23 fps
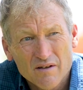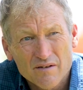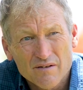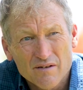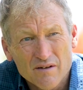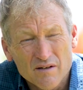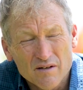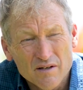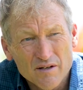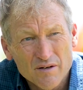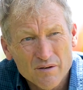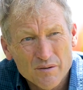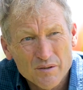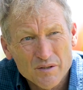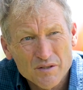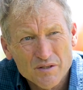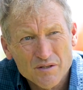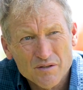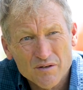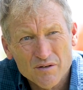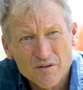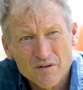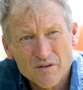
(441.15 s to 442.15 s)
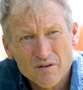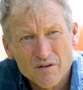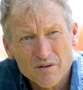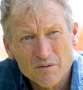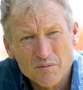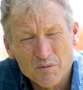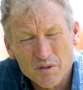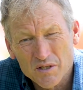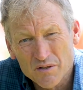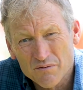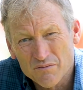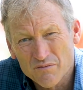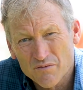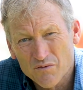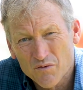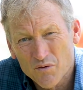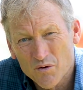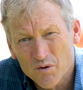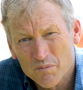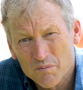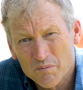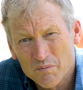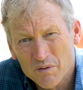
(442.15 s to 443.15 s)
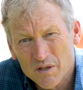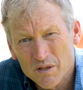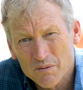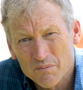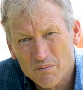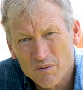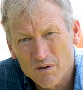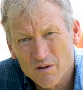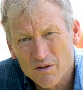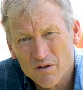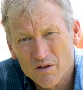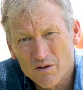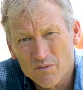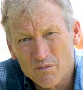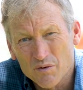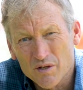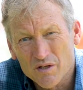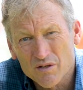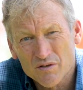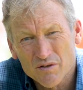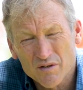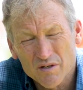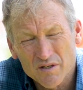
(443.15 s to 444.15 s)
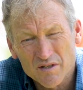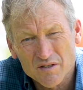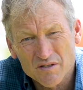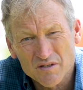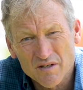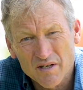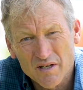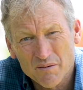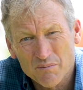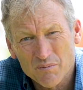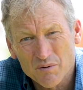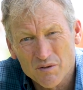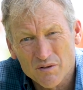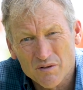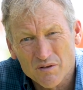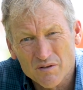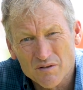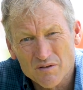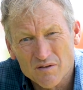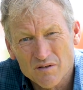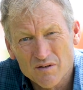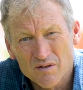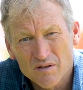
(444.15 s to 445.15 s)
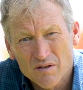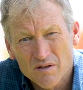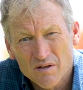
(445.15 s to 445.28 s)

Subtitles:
the literature and with informed people and with good examples